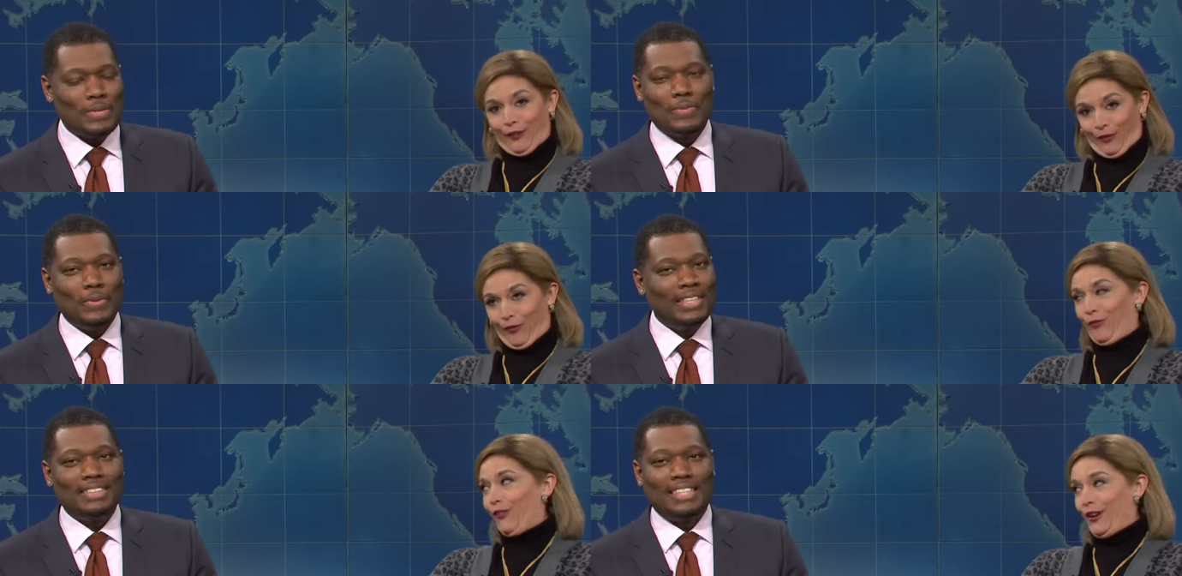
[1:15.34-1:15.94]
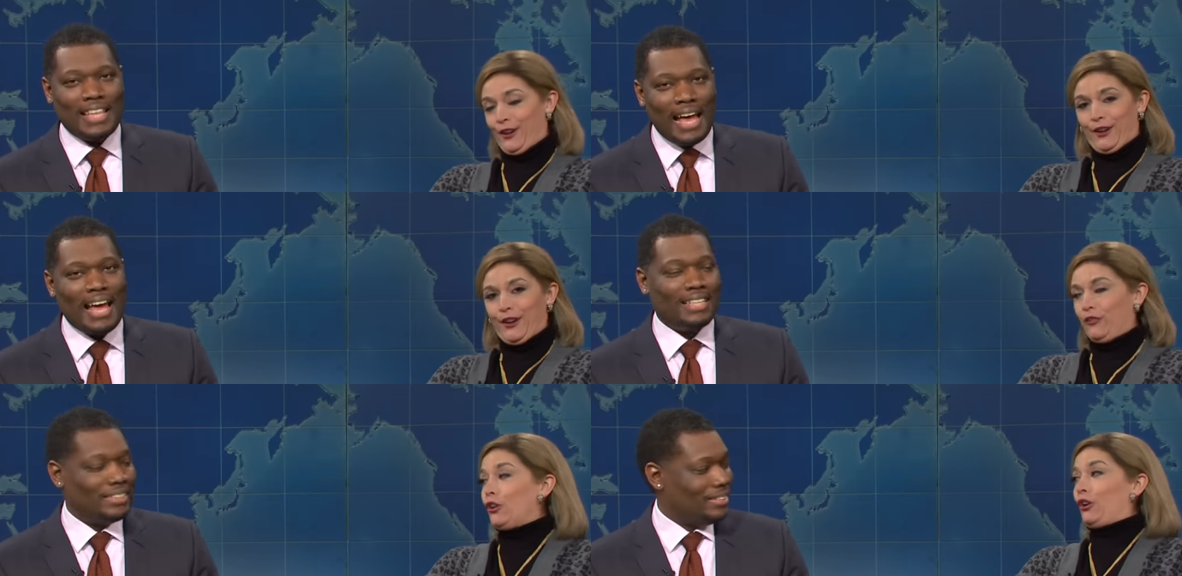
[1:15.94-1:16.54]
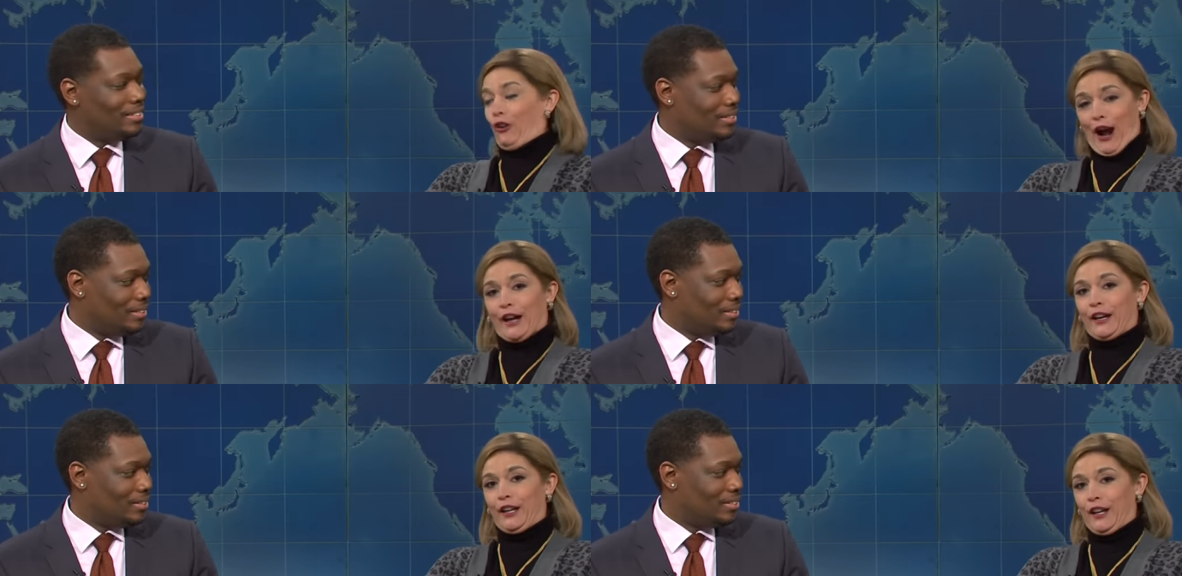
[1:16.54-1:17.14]
Speaker 1: What is that? The
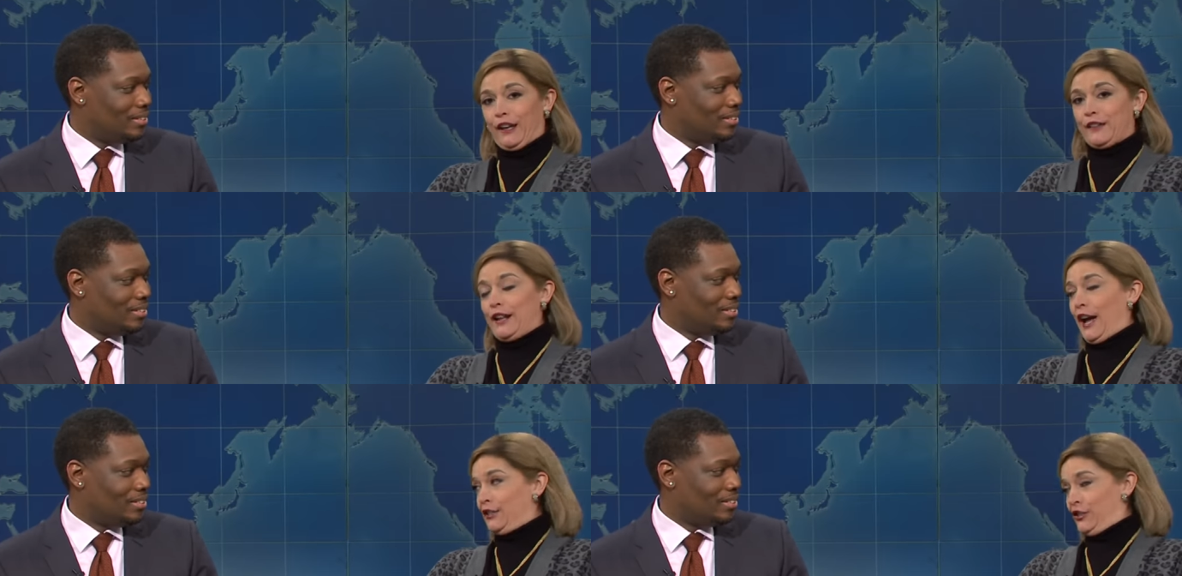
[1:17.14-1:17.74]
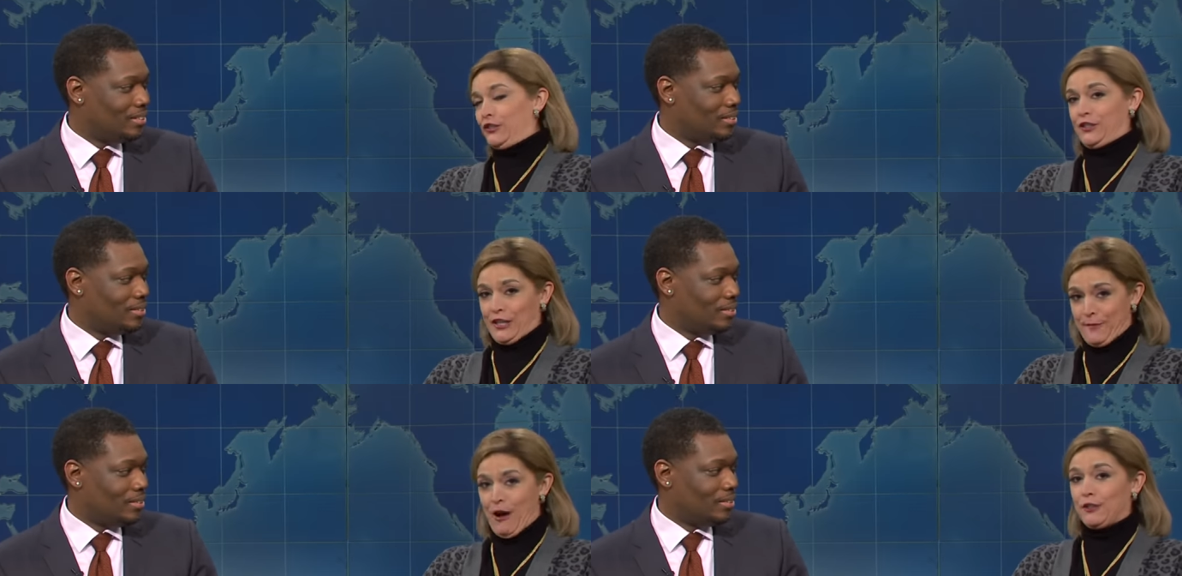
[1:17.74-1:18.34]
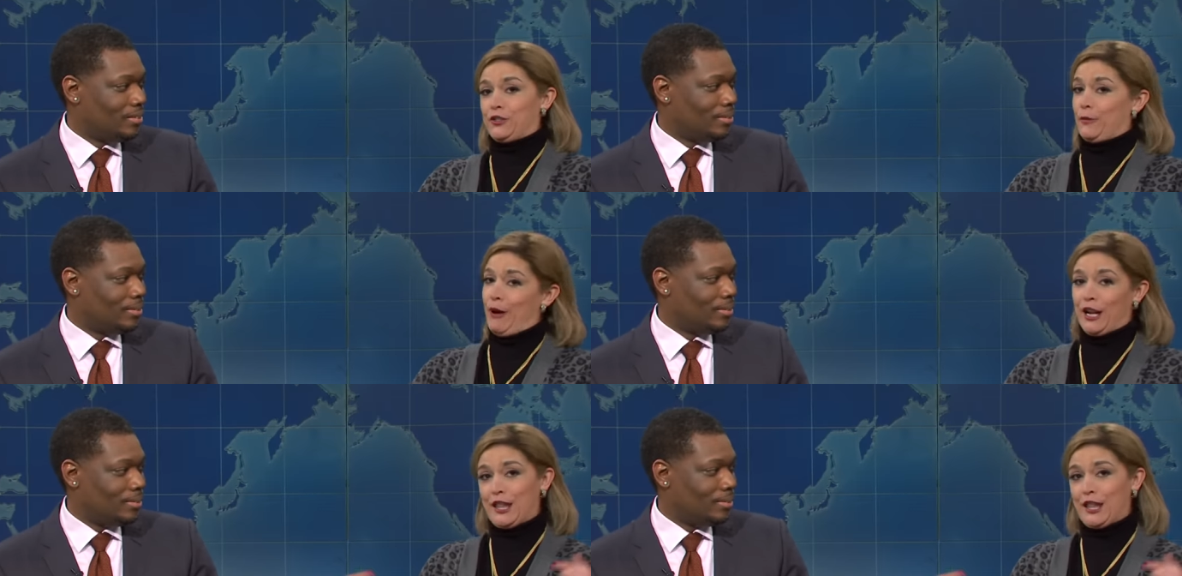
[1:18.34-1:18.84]
Kraken is an ancient sea monster, but in